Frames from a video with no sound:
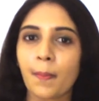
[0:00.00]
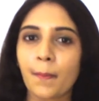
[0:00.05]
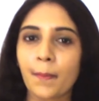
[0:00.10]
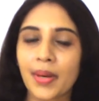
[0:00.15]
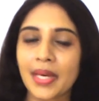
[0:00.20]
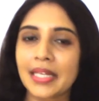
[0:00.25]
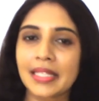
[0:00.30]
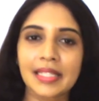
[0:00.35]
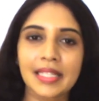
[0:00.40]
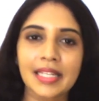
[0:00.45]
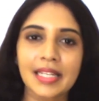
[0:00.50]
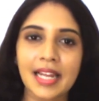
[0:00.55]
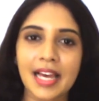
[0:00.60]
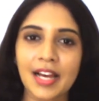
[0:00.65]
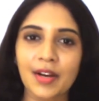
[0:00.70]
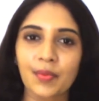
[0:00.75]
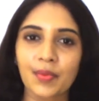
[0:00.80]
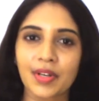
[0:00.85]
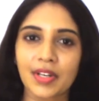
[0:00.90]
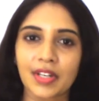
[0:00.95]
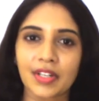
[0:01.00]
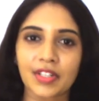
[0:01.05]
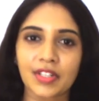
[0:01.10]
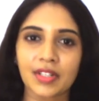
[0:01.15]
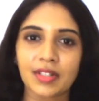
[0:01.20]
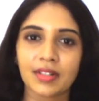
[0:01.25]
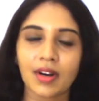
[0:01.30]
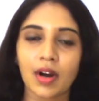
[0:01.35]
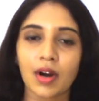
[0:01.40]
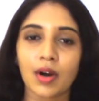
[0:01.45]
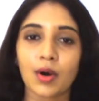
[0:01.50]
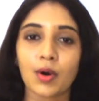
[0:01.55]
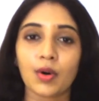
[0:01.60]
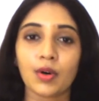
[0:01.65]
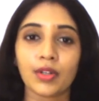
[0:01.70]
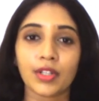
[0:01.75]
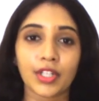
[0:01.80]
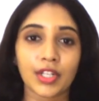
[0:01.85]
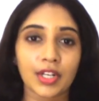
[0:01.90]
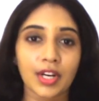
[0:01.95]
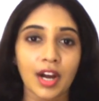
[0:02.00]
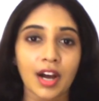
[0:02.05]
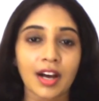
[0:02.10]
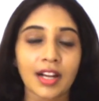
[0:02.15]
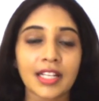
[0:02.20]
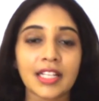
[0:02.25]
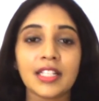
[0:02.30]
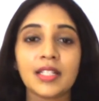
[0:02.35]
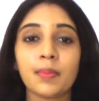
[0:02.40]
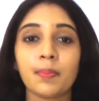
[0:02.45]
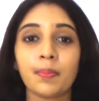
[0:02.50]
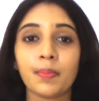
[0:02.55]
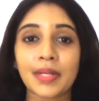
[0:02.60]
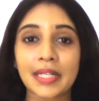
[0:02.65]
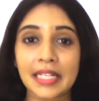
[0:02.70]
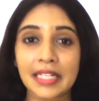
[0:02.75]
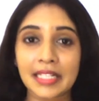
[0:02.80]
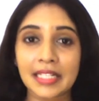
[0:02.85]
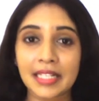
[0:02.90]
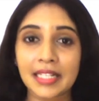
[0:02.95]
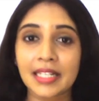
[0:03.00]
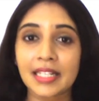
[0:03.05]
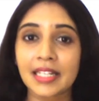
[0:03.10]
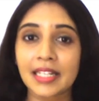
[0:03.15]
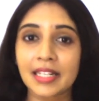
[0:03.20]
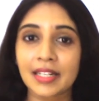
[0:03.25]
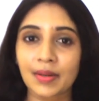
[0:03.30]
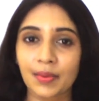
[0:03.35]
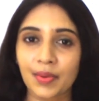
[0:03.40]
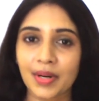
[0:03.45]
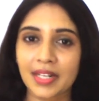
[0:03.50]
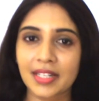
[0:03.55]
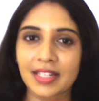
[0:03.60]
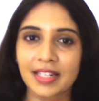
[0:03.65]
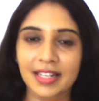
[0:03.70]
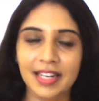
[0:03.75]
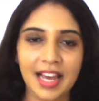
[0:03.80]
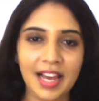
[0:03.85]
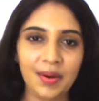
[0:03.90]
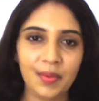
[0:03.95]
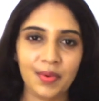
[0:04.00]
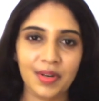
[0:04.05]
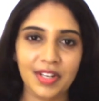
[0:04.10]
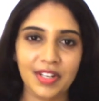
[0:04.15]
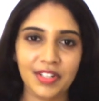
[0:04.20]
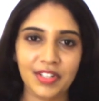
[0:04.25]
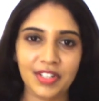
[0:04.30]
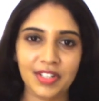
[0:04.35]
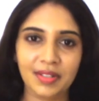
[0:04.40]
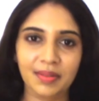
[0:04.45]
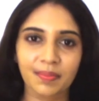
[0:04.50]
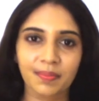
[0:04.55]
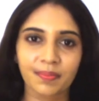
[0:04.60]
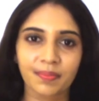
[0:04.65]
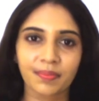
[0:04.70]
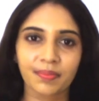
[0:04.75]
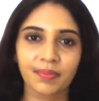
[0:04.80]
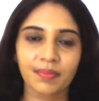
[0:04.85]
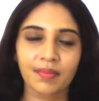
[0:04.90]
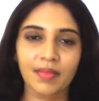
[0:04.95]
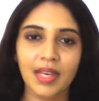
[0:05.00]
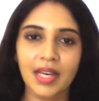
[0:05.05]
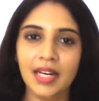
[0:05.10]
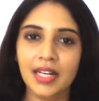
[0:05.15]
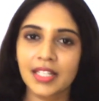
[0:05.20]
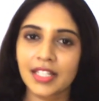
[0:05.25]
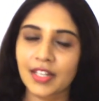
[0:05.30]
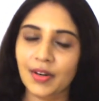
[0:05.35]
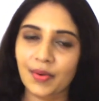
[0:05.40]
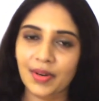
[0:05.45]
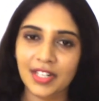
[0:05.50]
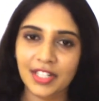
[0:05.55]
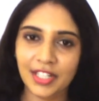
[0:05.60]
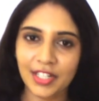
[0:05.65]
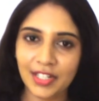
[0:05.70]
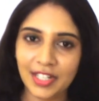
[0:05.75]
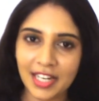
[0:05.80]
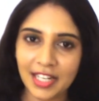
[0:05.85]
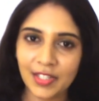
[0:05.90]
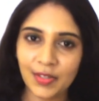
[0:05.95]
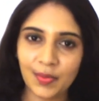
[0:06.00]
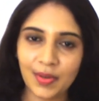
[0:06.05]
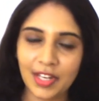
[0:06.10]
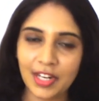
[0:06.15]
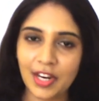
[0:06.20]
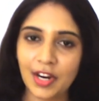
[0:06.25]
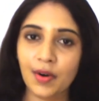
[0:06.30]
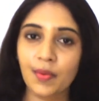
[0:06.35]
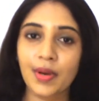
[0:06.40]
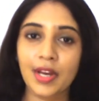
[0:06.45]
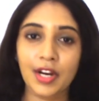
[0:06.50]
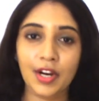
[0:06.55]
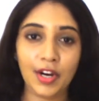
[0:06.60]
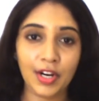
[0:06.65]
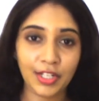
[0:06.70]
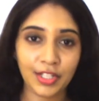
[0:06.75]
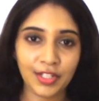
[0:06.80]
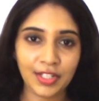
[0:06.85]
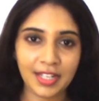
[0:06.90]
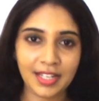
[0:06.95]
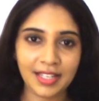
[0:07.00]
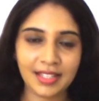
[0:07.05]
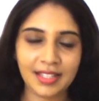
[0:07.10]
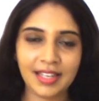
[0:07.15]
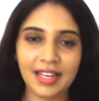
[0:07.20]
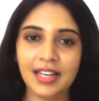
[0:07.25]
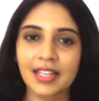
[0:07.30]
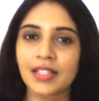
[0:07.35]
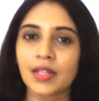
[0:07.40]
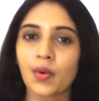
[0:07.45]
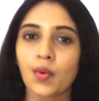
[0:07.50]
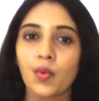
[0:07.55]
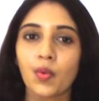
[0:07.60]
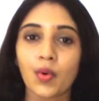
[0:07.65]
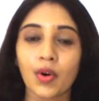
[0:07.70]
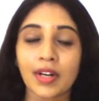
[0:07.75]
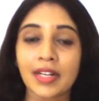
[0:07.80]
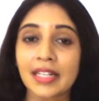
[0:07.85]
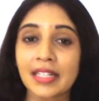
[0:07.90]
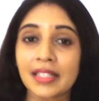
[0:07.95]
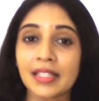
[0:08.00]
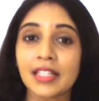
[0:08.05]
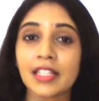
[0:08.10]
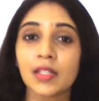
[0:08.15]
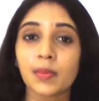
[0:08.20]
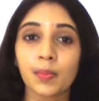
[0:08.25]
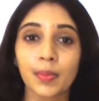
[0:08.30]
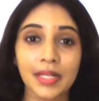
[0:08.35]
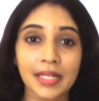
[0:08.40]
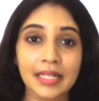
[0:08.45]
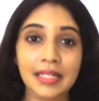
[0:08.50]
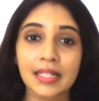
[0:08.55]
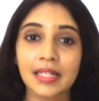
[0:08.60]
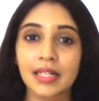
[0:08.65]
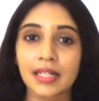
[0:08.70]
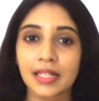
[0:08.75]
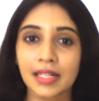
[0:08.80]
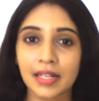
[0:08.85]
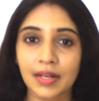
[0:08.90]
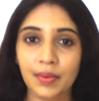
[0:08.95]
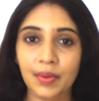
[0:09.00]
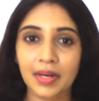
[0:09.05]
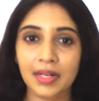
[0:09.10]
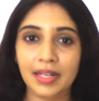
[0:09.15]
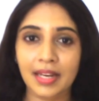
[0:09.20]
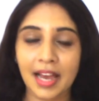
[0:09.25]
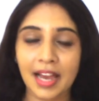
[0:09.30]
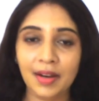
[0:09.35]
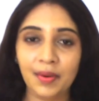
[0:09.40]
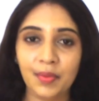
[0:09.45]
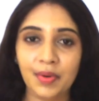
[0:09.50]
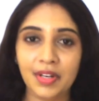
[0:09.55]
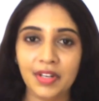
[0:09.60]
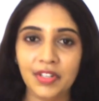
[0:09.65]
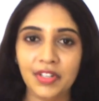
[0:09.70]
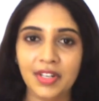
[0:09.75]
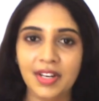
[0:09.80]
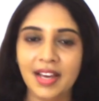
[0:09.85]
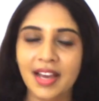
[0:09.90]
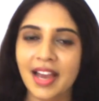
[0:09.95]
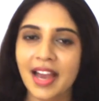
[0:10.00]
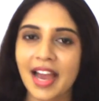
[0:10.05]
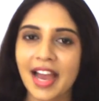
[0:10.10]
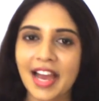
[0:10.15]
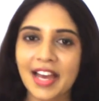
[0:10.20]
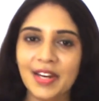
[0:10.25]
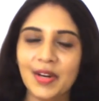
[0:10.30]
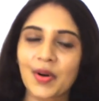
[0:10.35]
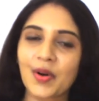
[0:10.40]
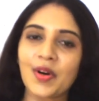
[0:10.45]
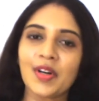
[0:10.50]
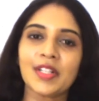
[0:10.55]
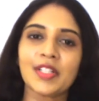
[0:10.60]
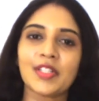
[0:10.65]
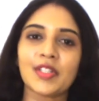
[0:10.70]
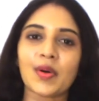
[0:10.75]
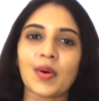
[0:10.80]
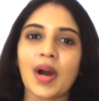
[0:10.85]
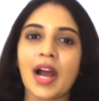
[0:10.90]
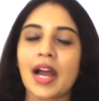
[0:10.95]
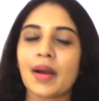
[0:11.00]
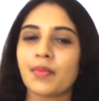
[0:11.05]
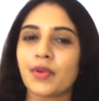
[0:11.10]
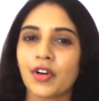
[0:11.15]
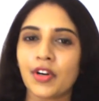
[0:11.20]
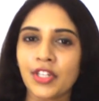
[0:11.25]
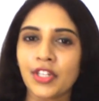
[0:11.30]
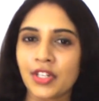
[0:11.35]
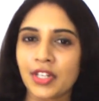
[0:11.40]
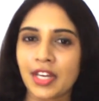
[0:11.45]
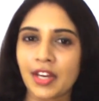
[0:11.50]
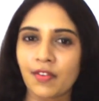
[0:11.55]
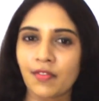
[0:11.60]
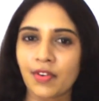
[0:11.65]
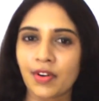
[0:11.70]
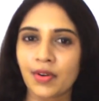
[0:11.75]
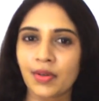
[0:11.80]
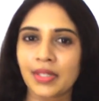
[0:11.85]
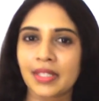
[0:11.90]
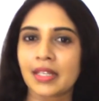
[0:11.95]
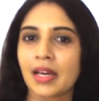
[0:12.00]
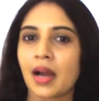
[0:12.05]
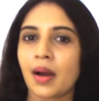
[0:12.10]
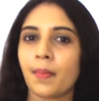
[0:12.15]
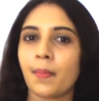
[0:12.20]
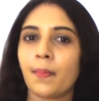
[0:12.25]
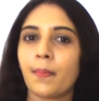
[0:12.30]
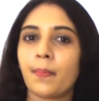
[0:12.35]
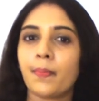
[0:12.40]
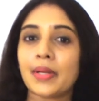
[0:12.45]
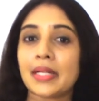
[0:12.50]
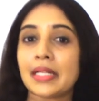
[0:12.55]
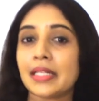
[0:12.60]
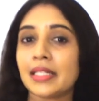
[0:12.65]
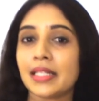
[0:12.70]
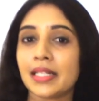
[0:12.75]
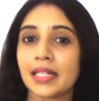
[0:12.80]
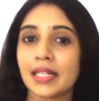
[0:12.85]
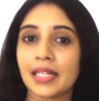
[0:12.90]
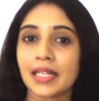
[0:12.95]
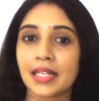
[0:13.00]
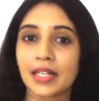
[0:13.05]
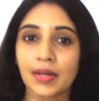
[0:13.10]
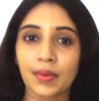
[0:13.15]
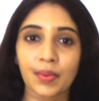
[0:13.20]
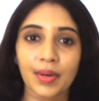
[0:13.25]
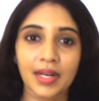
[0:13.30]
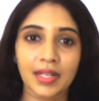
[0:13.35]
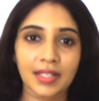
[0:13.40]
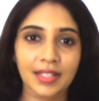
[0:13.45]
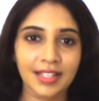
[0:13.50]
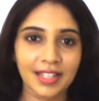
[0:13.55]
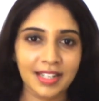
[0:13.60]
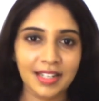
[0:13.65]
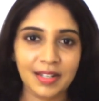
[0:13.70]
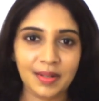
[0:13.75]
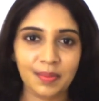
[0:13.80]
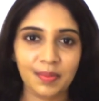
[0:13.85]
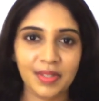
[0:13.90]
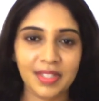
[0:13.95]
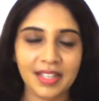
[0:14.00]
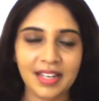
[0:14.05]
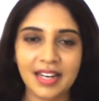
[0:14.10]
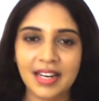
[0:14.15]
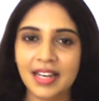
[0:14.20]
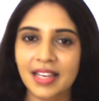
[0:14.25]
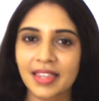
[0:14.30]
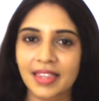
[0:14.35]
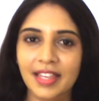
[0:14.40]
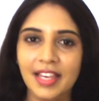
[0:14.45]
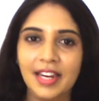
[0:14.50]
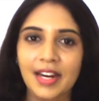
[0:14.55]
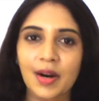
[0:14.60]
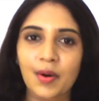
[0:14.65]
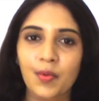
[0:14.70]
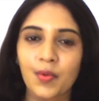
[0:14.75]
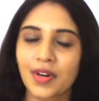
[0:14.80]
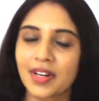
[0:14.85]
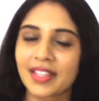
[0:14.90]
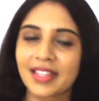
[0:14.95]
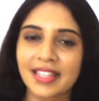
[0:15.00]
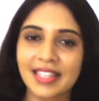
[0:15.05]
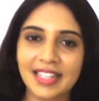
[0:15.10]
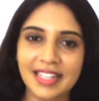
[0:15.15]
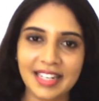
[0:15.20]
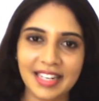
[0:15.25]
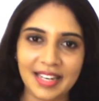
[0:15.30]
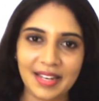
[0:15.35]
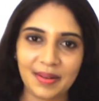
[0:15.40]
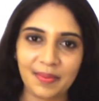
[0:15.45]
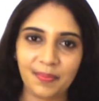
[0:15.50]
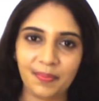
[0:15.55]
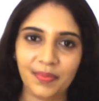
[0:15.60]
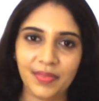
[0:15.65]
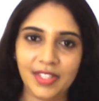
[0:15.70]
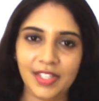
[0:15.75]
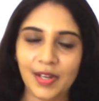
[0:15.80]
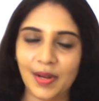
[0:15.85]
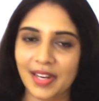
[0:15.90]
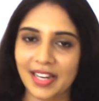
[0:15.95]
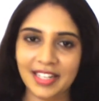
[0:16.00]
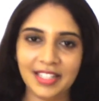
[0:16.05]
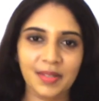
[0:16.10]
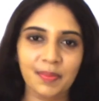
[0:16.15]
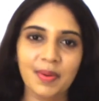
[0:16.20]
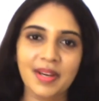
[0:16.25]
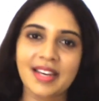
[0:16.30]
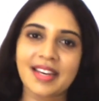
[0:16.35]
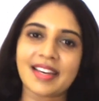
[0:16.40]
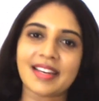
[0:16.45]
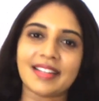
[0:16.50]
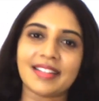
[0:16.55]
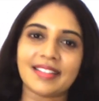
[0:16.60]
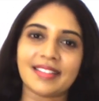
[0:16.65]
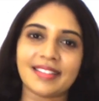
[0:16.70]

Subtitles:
PC language, or you call it politically correct language. So in today's video we are going to discuss what is this politically correct language, and also I'm going to give you some politically correct terms that are worth learning. So let's begin.